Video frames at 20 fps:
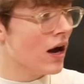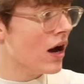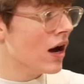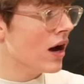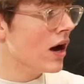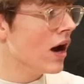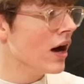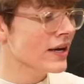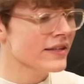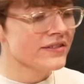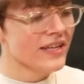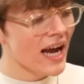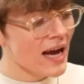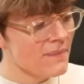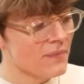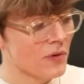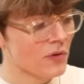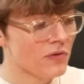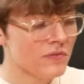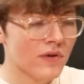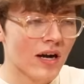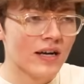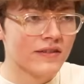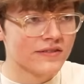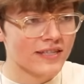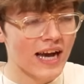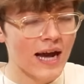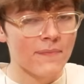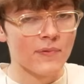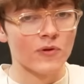Uh, I dabble. I
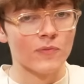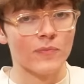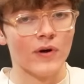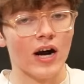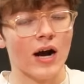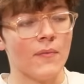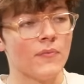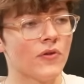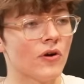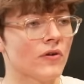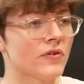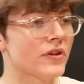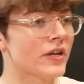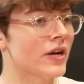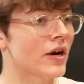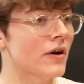dabble, but I'm not. You